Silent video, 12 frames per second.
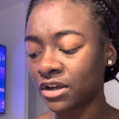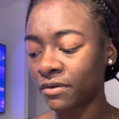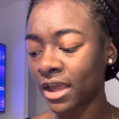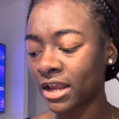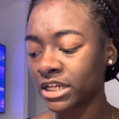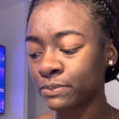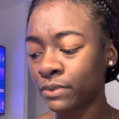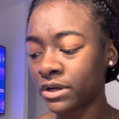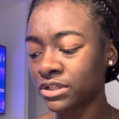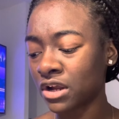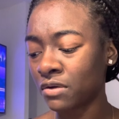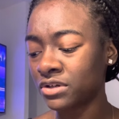Okay, this
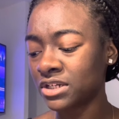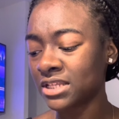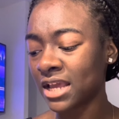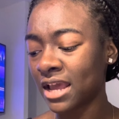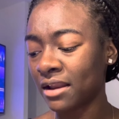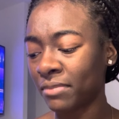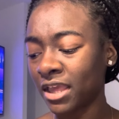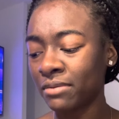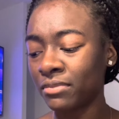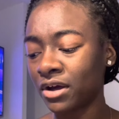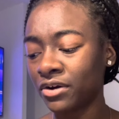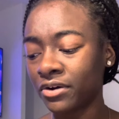person always just had a mean
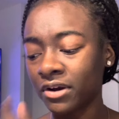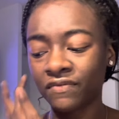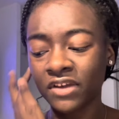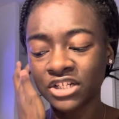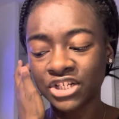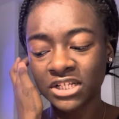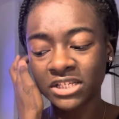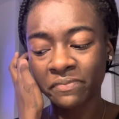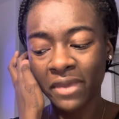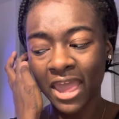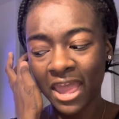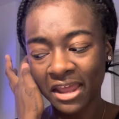mug on their face, just
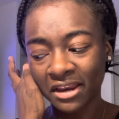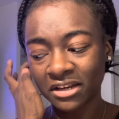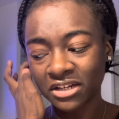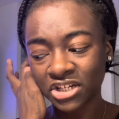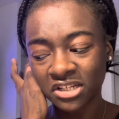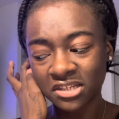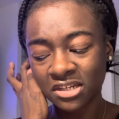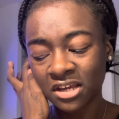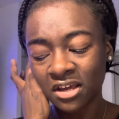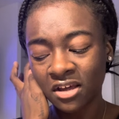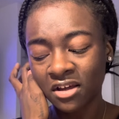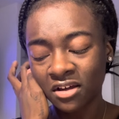mad and just,
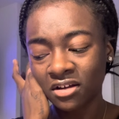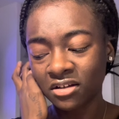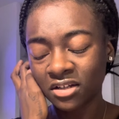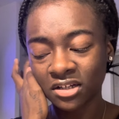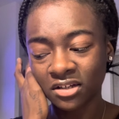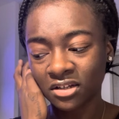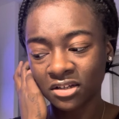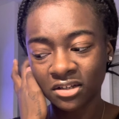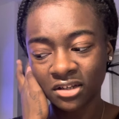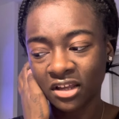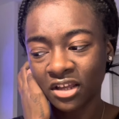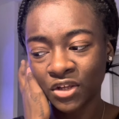ugh.
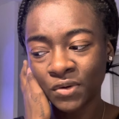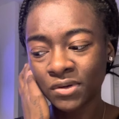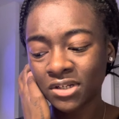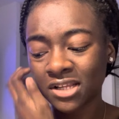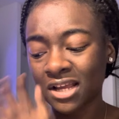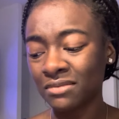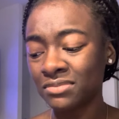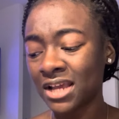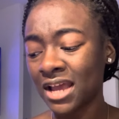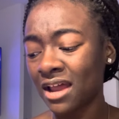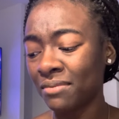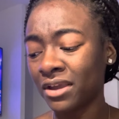And you were just like, I'm
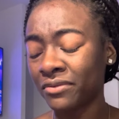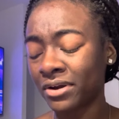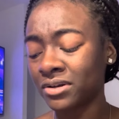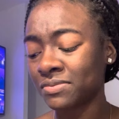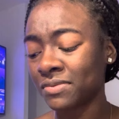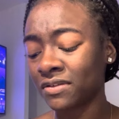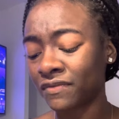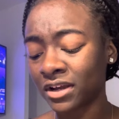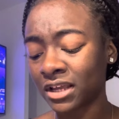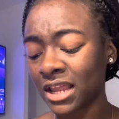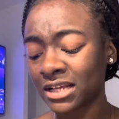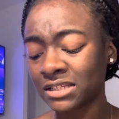tired of being around this
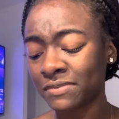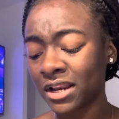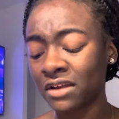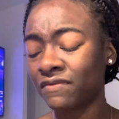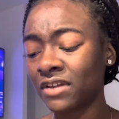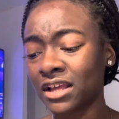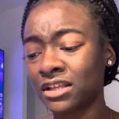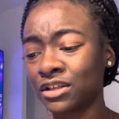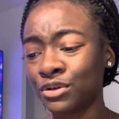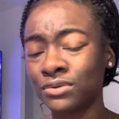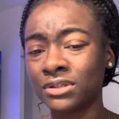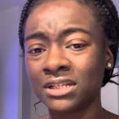motherfucker. Like, somebody here felt like
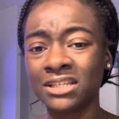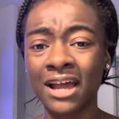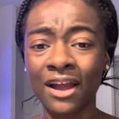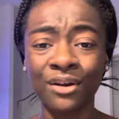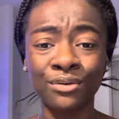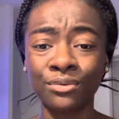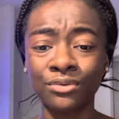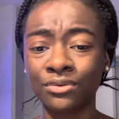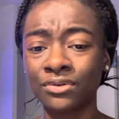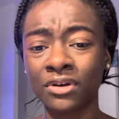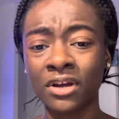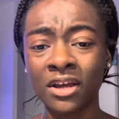you was entitled
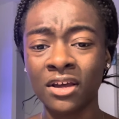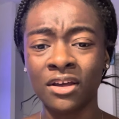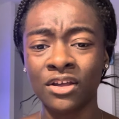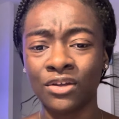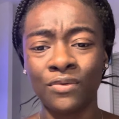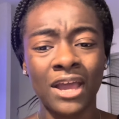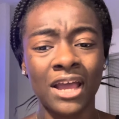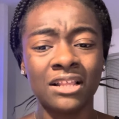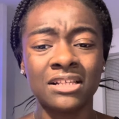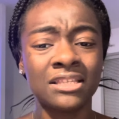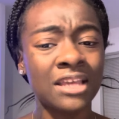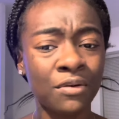or you had
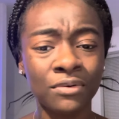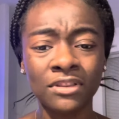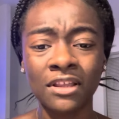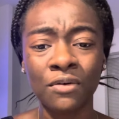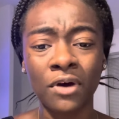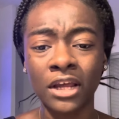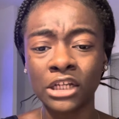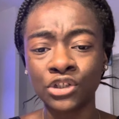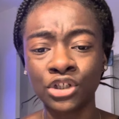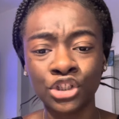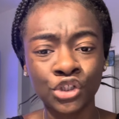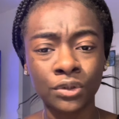to stay with them while they
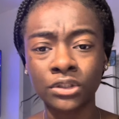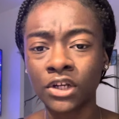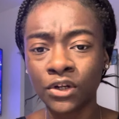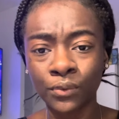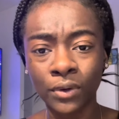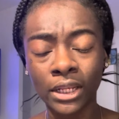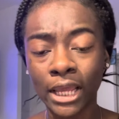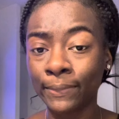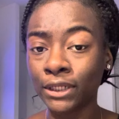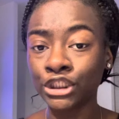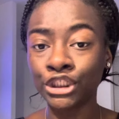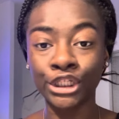treat you a certain way. Like,
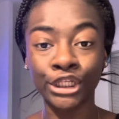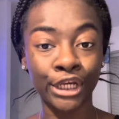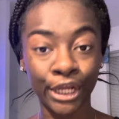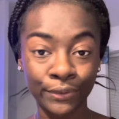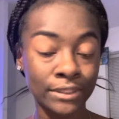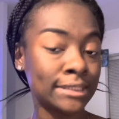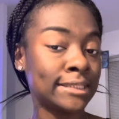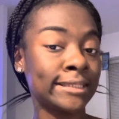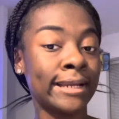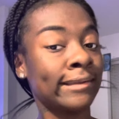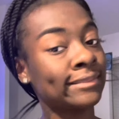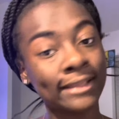bitch, no, this is
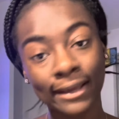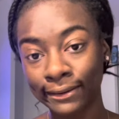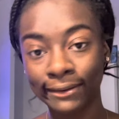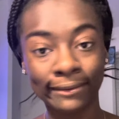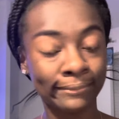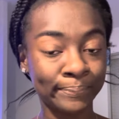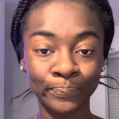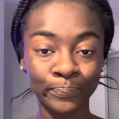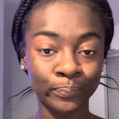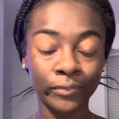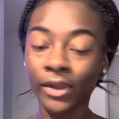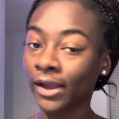not that
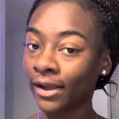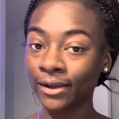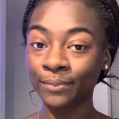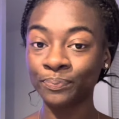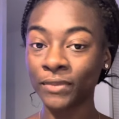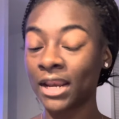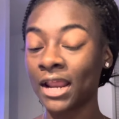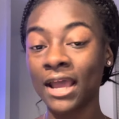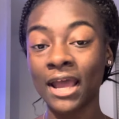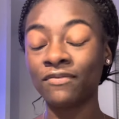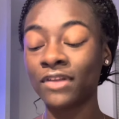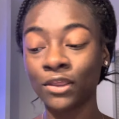okay and
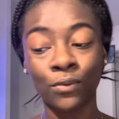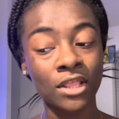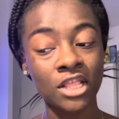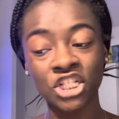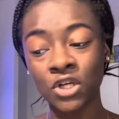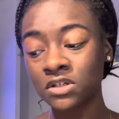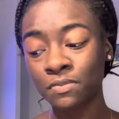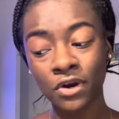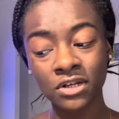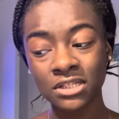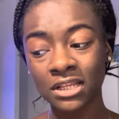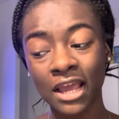I, I feel like you had to show this
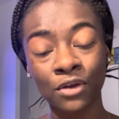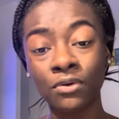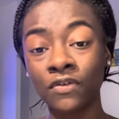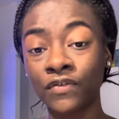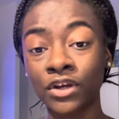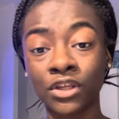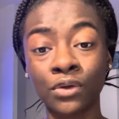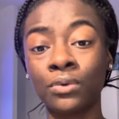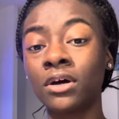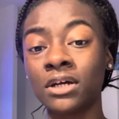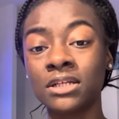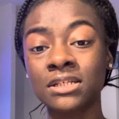person like who the fuck you
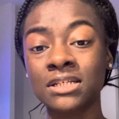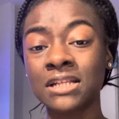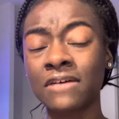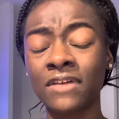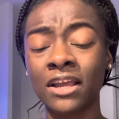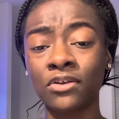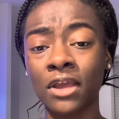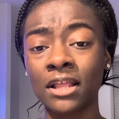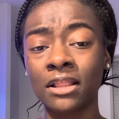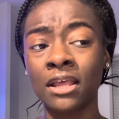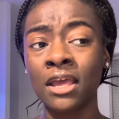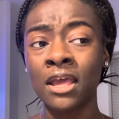was because i feel like
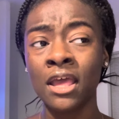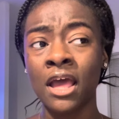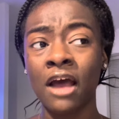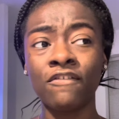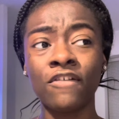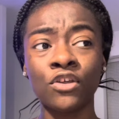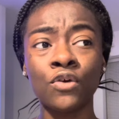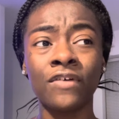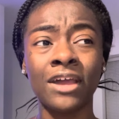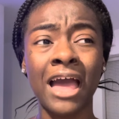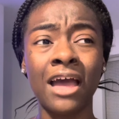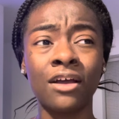and i feel like you
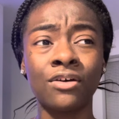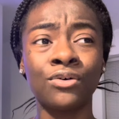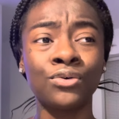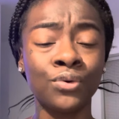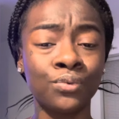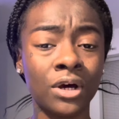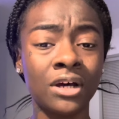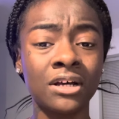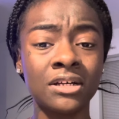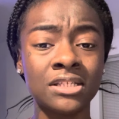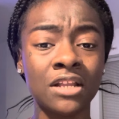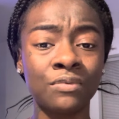forgot who you
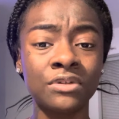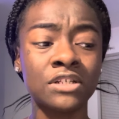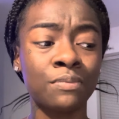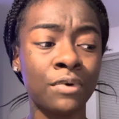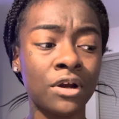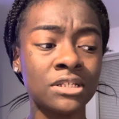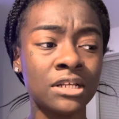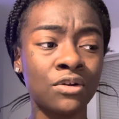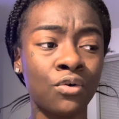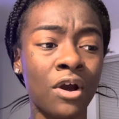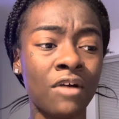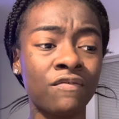was dealing with this person
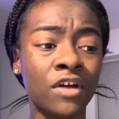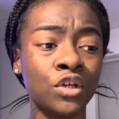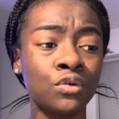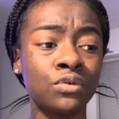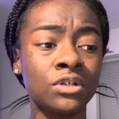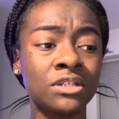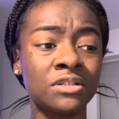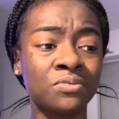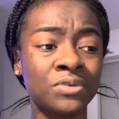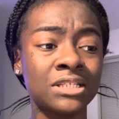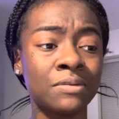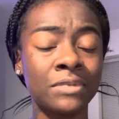or i feel like you just
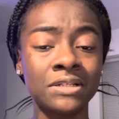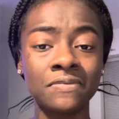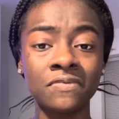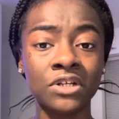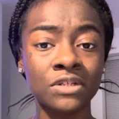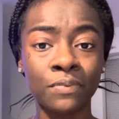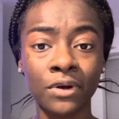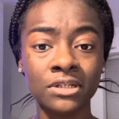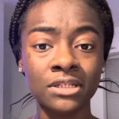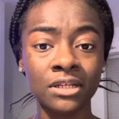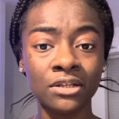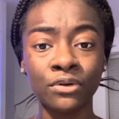was submissive to this
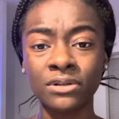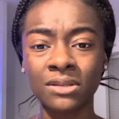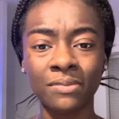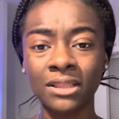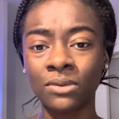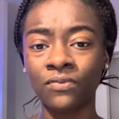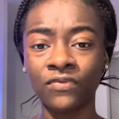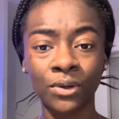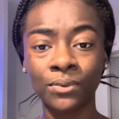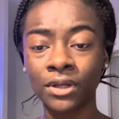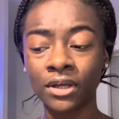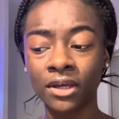person you know to make them feel
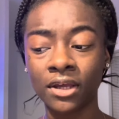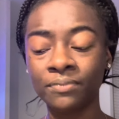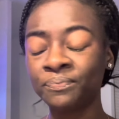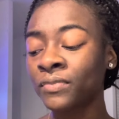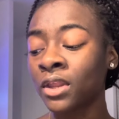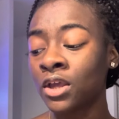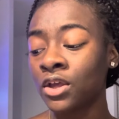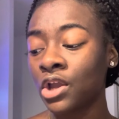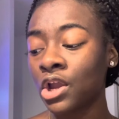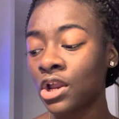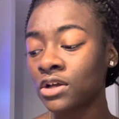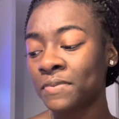good
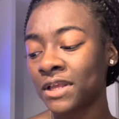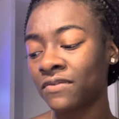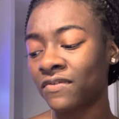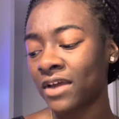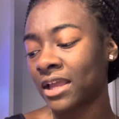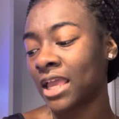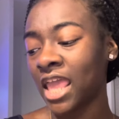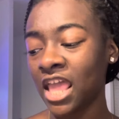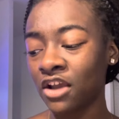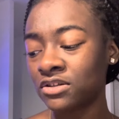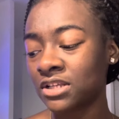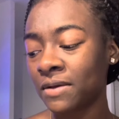you know to make them feel like a
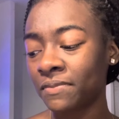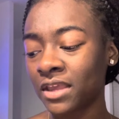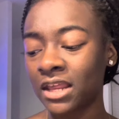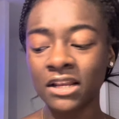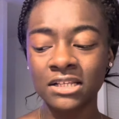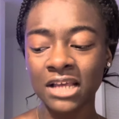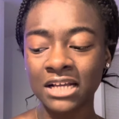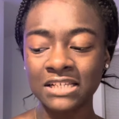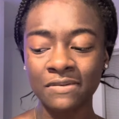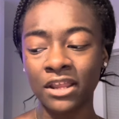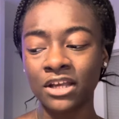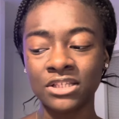king or something it's like
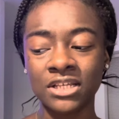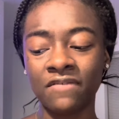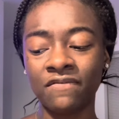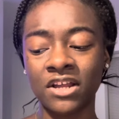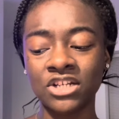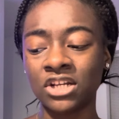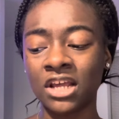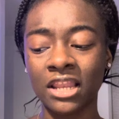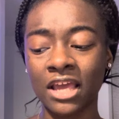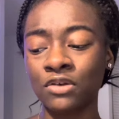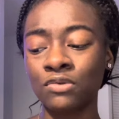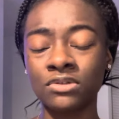somebody here took advantage of that
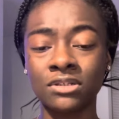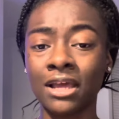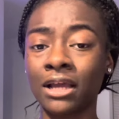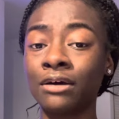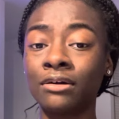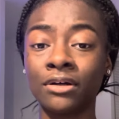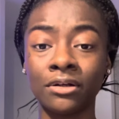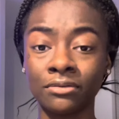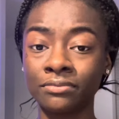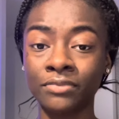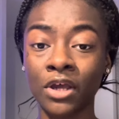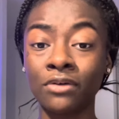like you was like hold
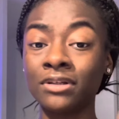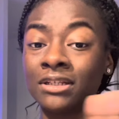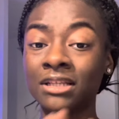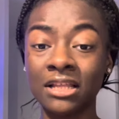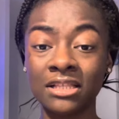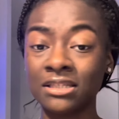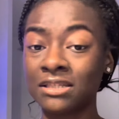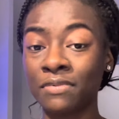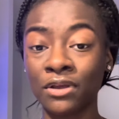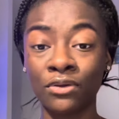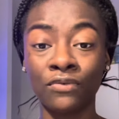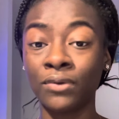on i only did this to
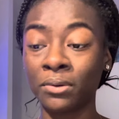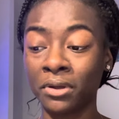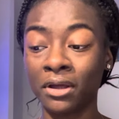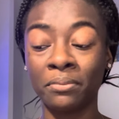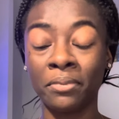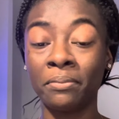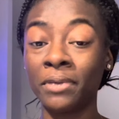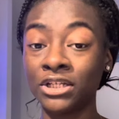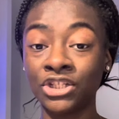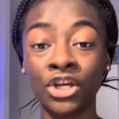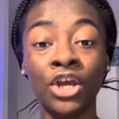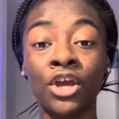make you feel good but
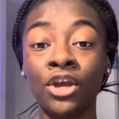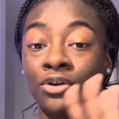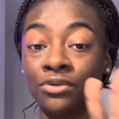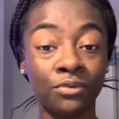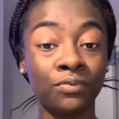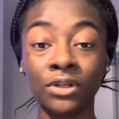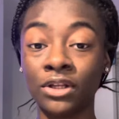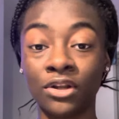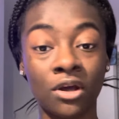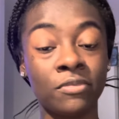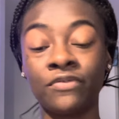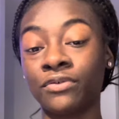bitch you don't really
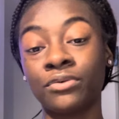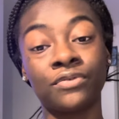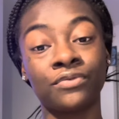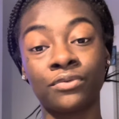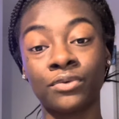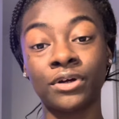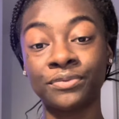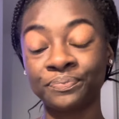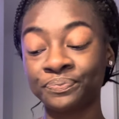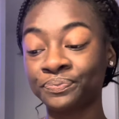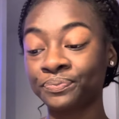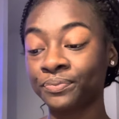know me for real for real
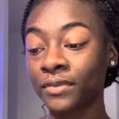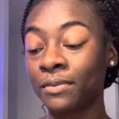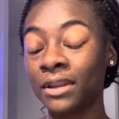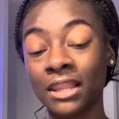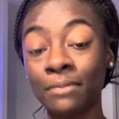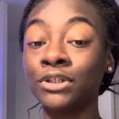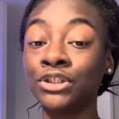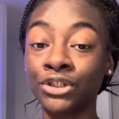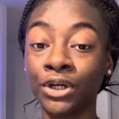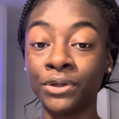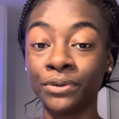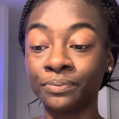but let me show
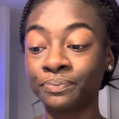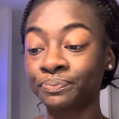you